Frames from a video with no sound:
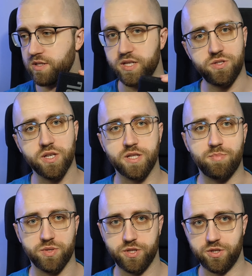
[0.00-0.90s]
distinct
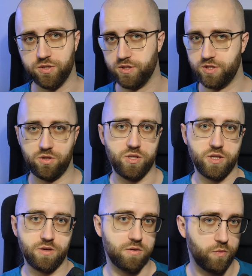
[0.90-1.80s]
position is only
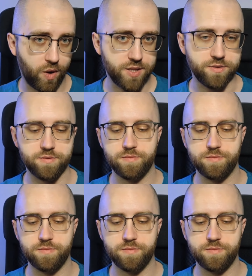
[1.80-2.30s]
1.